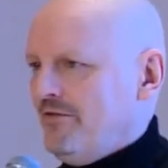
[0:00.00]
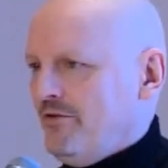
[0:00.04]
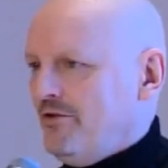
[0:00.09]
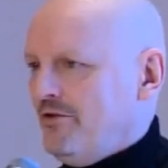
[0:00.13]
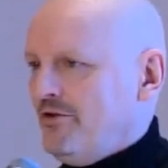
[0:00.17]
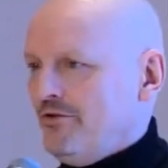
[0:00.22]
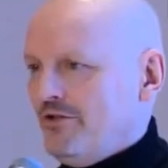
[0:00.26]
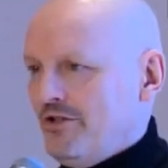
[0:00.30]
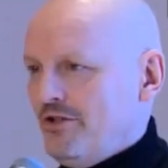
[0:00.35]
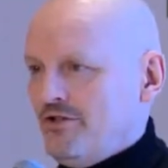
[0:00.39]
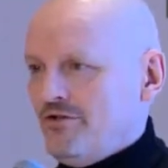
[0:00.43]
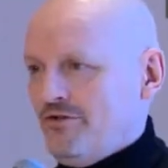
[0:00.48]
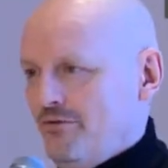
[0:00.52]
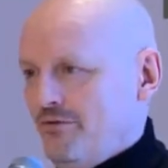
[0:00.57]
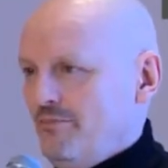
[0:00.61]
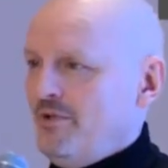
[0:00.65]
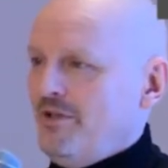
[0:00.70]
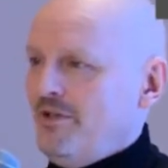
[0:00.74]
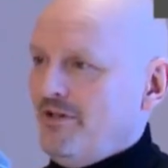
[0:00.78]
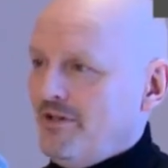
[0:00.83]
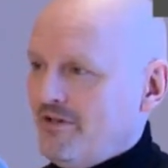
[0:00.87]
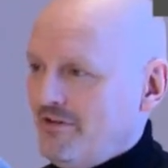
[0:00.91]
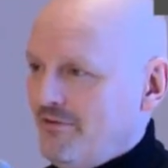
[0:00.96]
even though this should
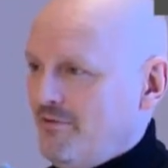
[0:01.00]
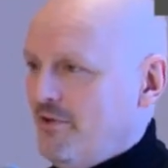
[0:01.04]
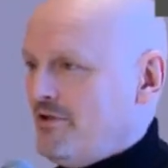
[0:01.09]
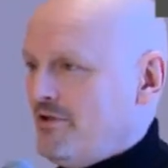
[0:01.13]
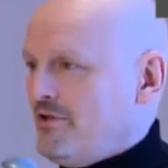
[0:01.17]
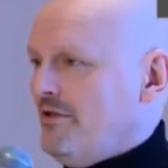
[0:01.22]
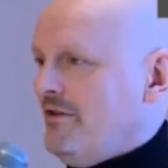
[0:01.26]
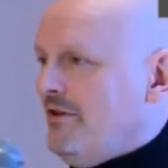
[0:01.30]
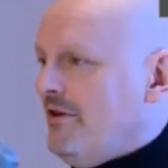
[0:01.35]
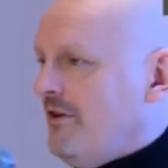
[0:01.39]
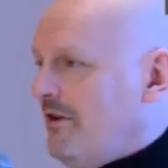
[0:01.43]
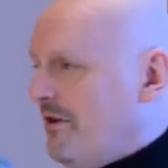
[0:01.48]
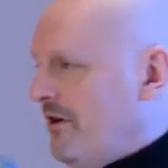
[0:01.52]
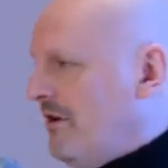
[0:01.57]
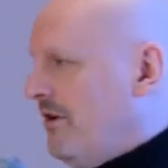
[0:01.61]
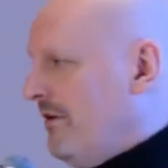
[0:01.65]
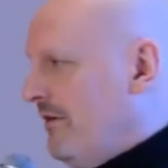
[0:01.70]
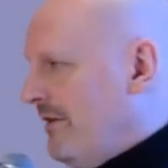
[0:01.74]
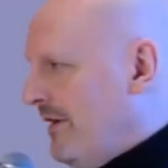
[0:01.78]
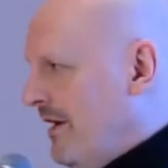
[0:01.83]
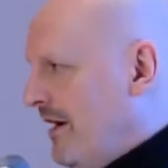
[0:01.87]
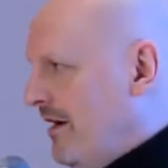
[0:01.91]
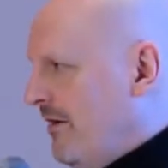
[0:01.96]
be a question long
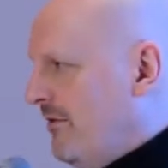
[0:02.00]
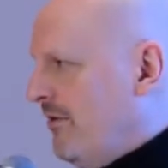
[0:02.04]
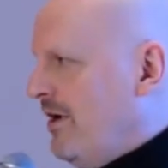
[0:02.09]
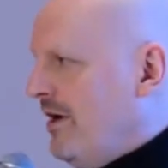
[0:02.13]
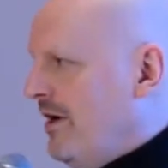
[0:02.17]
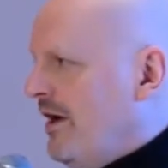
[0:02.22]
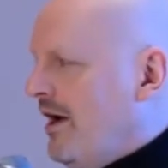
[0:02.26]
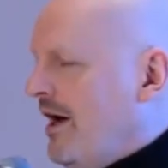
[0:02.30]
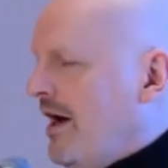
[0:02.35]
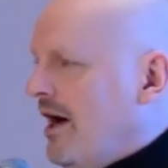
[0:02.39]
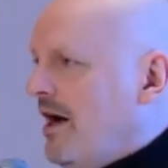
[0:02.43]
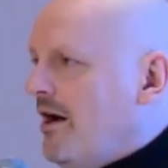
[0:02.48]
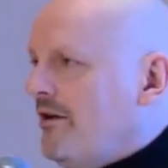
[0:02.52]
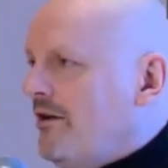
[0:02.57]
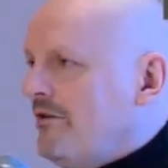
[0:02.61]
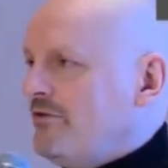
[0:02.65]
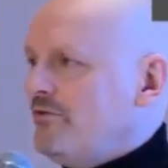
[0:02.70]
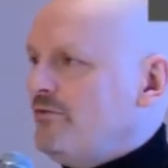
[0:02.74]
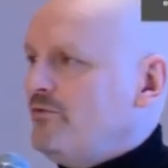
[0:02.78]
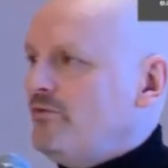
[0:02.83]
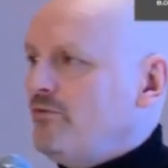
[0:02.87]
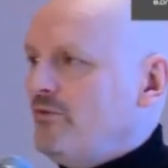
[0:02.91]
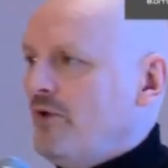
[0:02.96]
gone now, how
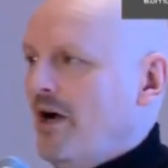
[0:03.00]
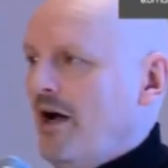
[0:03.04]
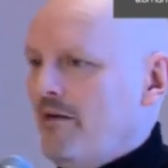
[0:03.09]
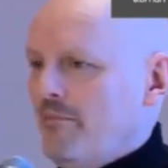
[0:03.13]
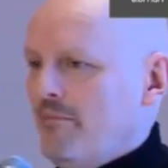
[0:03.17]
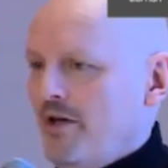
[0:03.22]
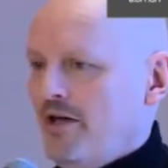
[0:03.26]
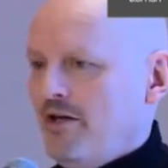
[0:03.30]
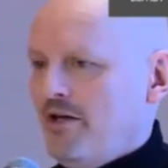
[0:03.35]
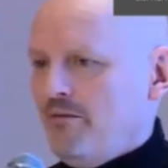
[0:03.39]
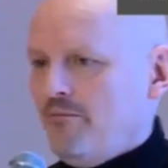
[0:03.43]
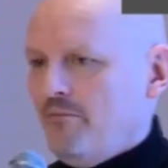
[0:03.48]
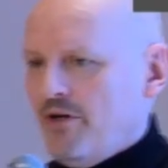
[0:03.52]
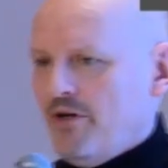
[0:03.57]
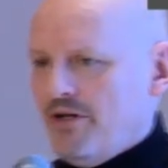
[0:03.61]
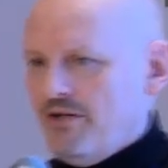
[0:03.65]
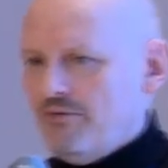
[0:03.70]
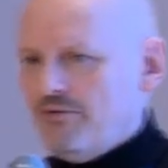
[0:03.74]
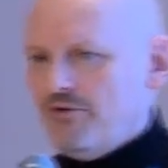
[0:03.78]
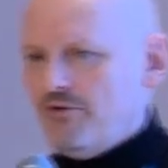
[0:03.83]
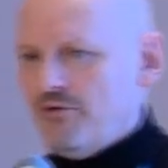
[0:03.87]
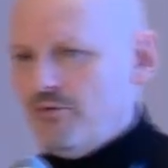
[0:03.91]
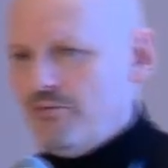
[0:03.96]
do I make
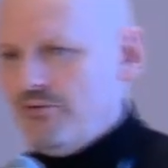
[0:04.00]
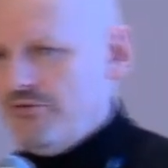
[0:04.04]
money with